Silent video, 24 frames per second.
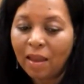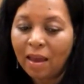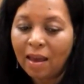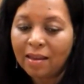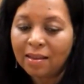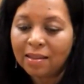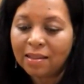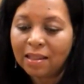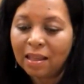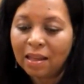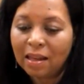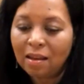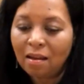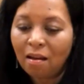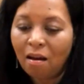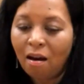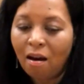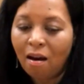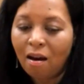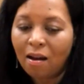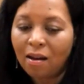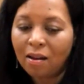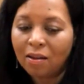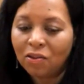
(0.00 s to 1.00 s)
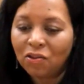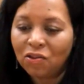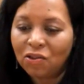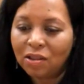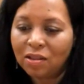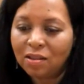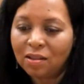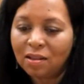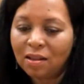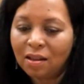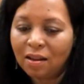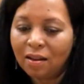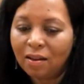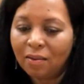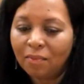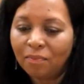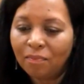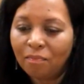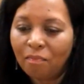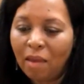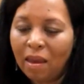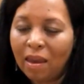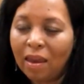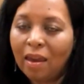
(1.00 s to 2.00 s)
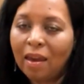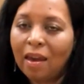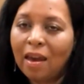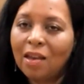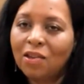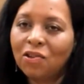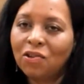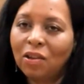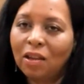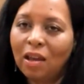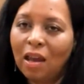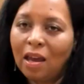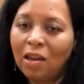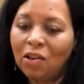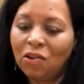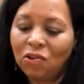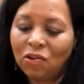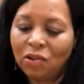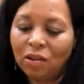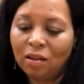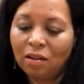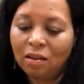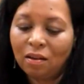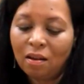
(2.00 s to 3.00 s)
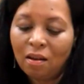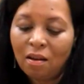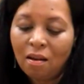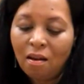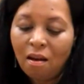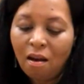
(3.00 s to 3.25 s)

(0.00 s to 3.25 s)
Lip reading: at City Hall, just making education